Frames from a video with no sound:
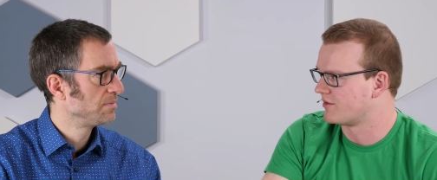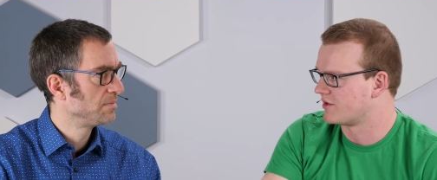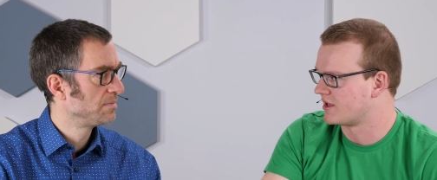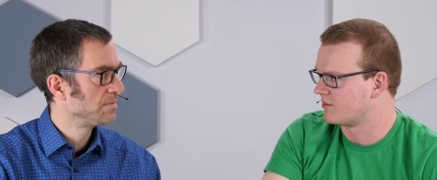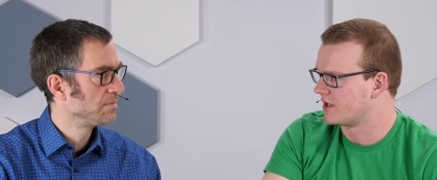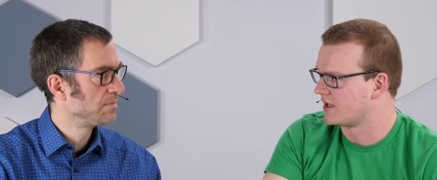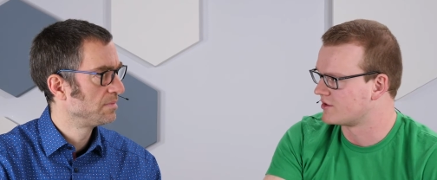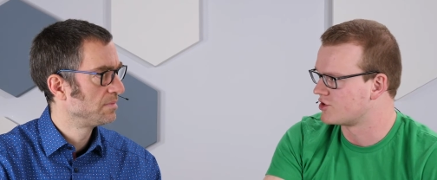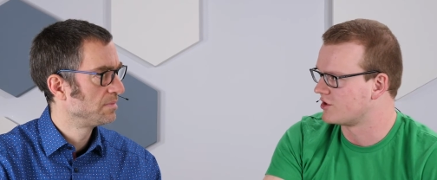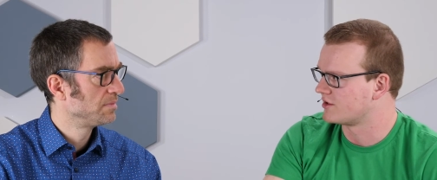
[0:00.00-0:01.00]
Speaker 1: everything behind
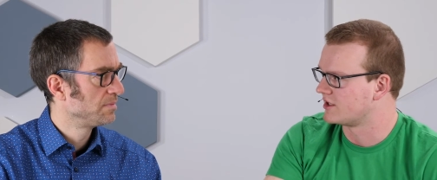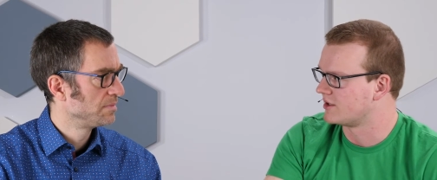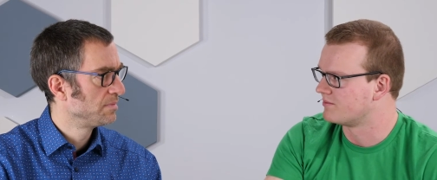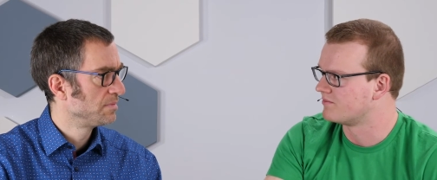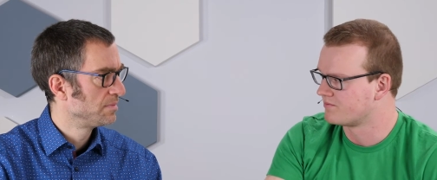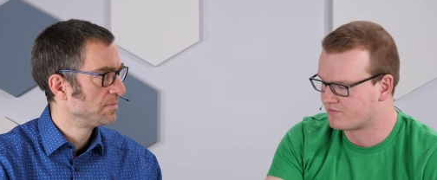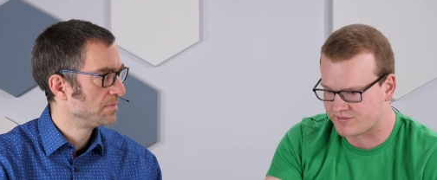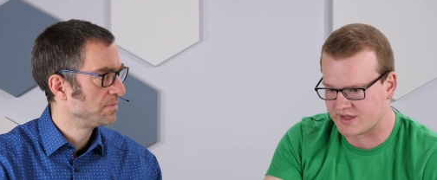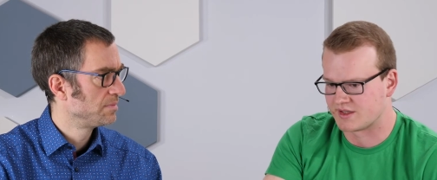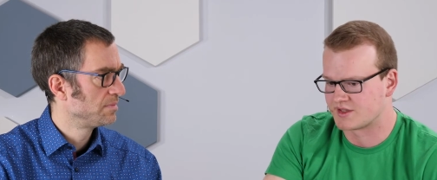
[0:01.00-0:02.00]
the short name,
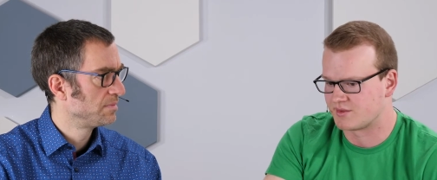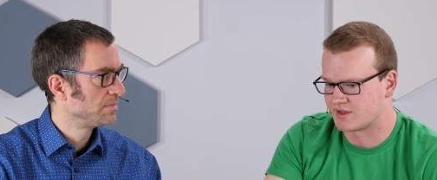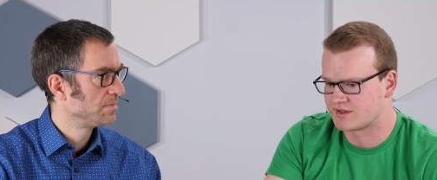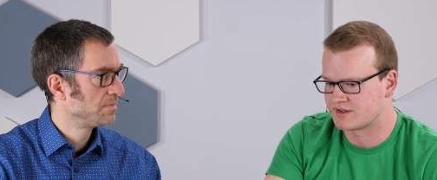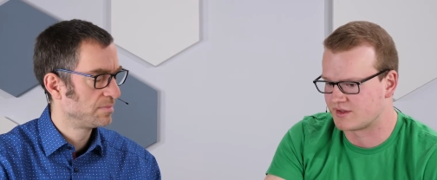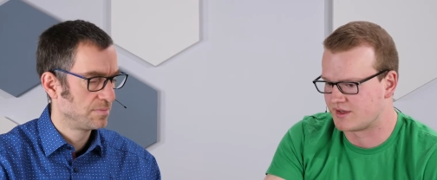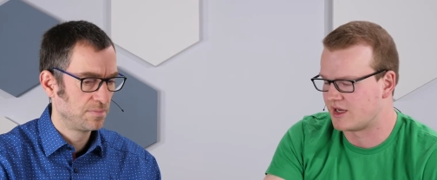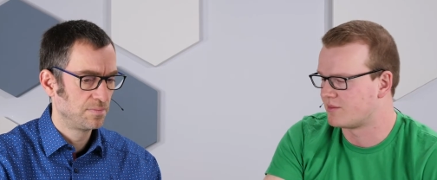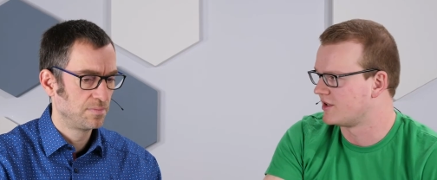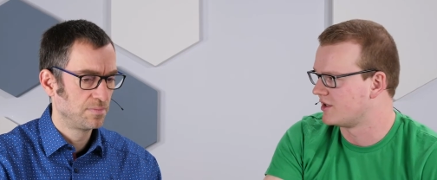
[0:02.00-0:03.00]
and that's what's going to
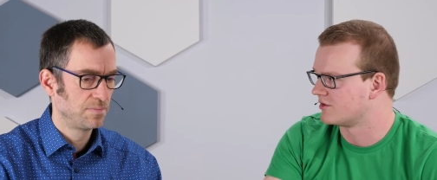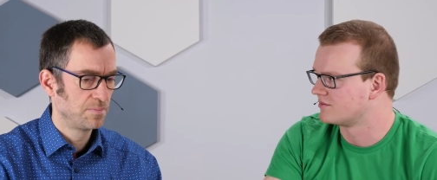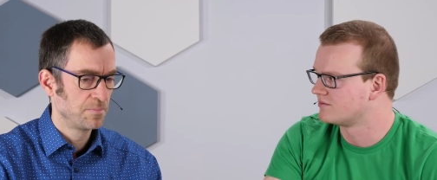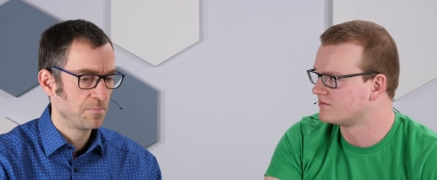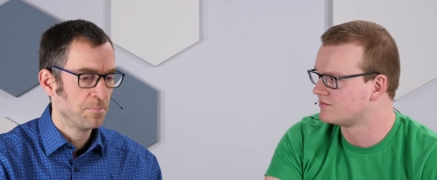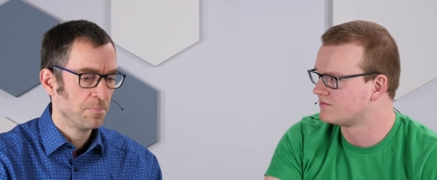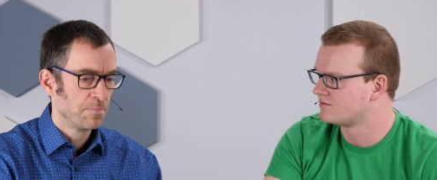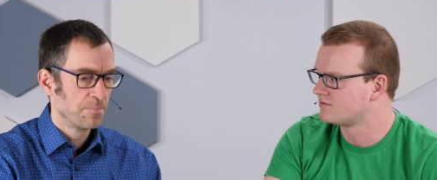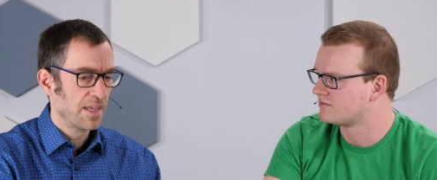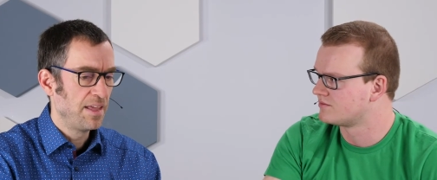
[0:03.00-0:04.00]
happen here
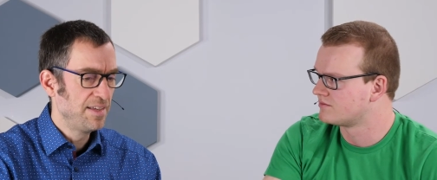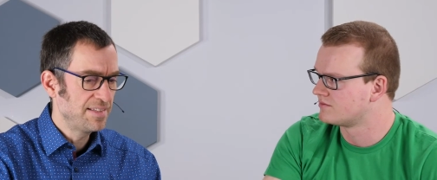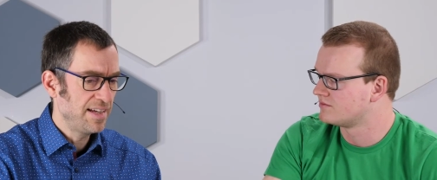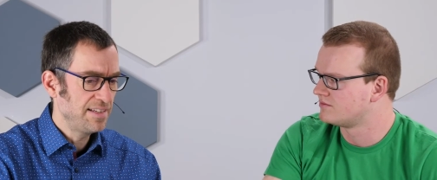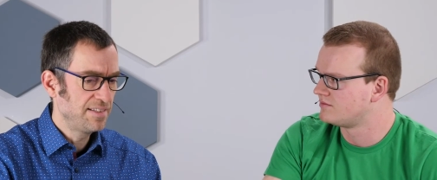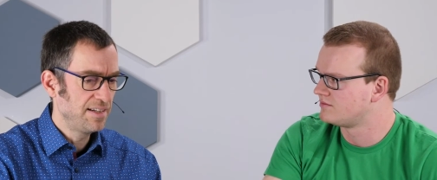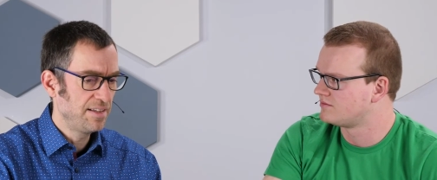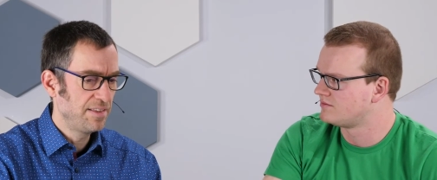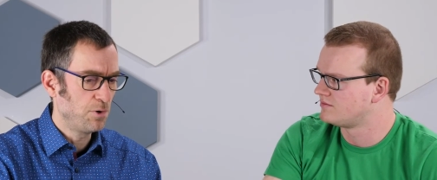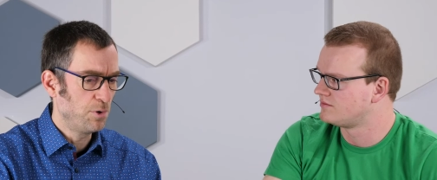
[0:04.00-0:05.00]
Speaker 2: in this case,
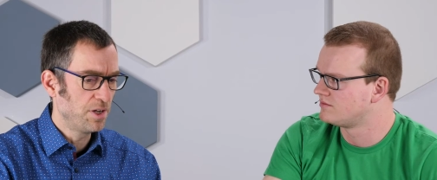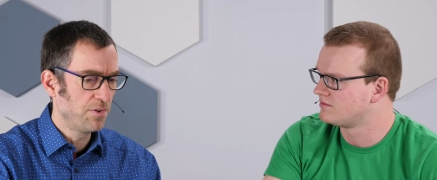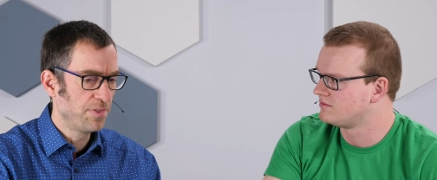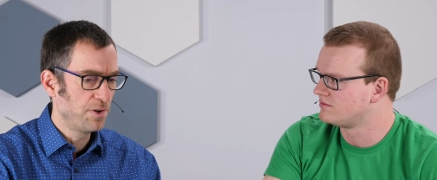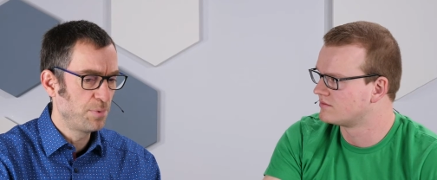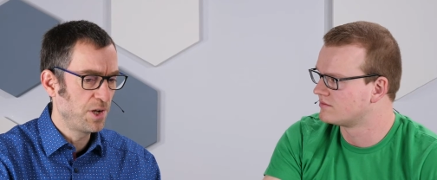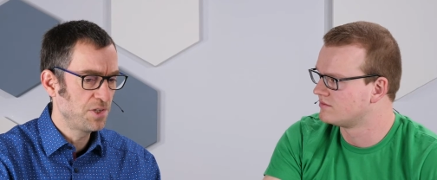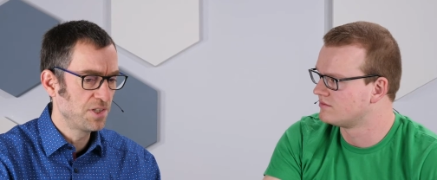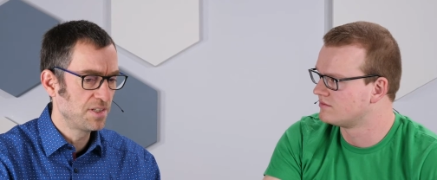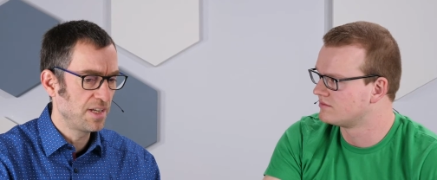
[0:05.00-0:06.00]
the, the order of the
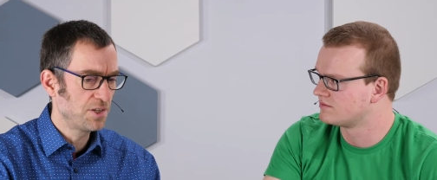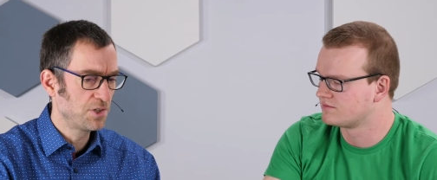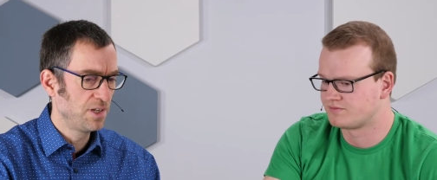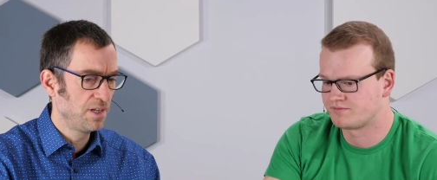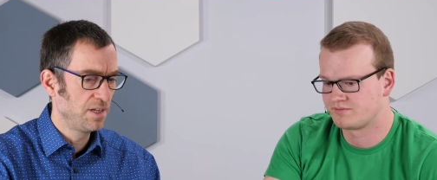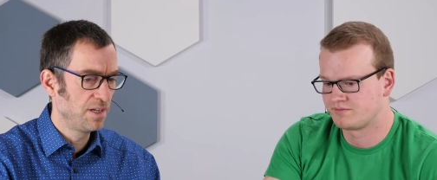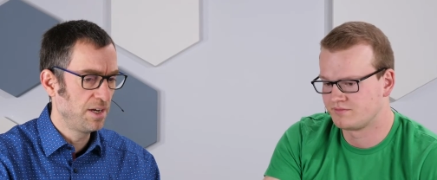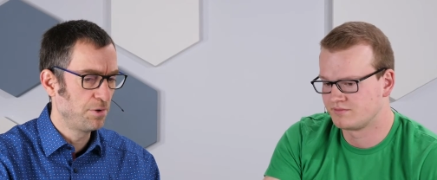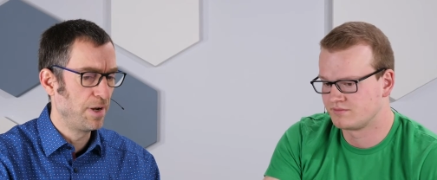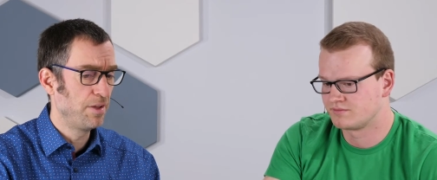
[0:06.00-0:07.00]
operations is actually
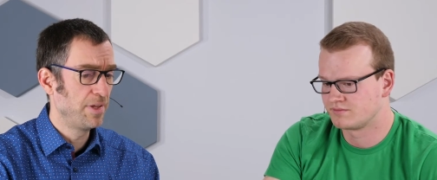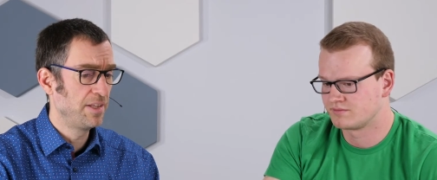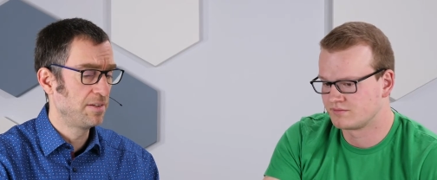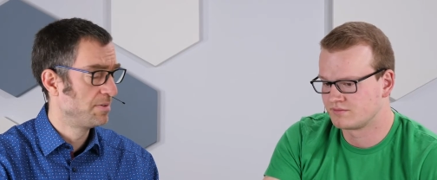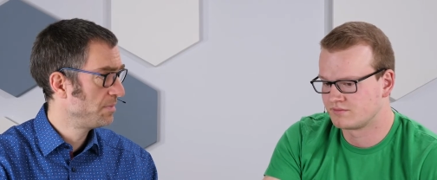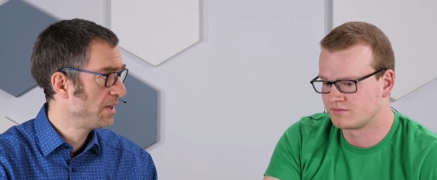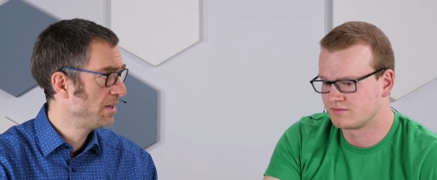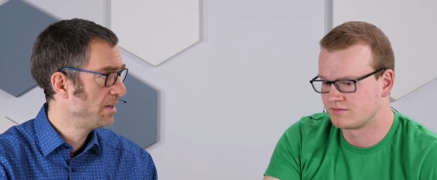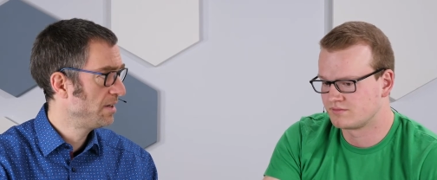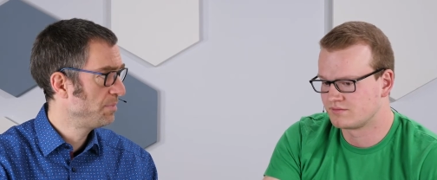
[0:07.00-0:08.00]
irrelevant,
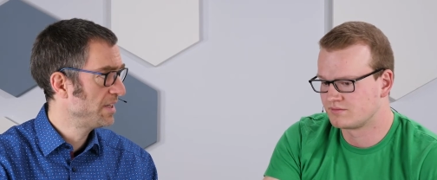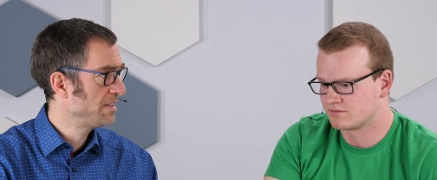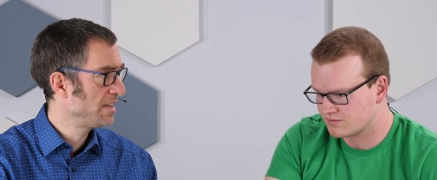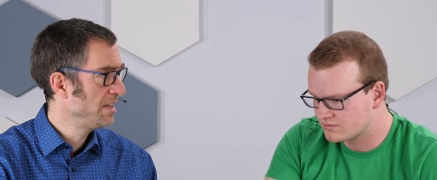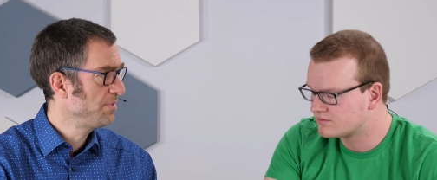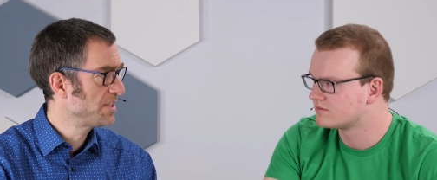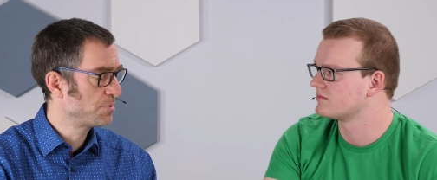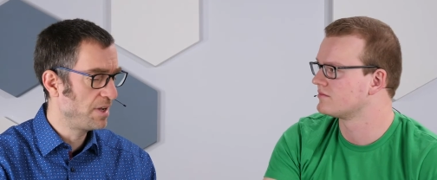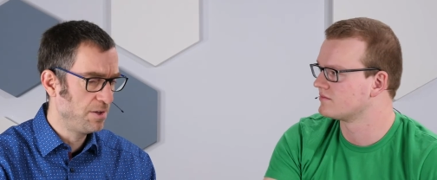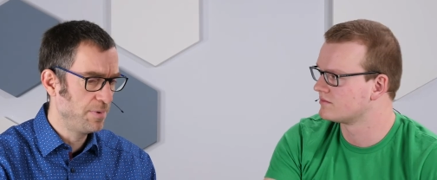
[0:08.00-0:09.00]
uh, but if it's
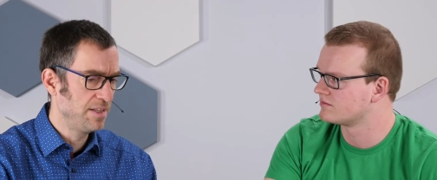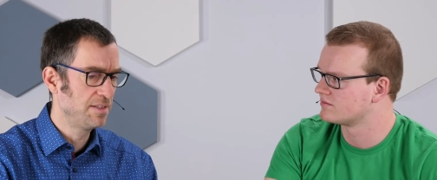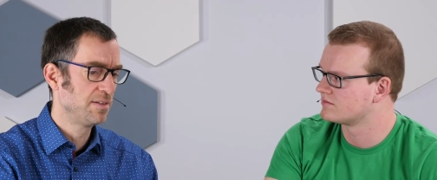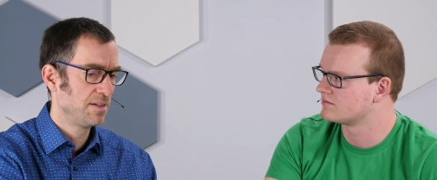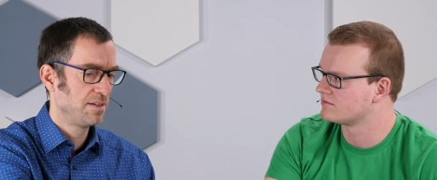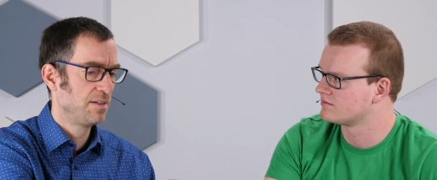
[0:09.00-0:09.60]
relevant,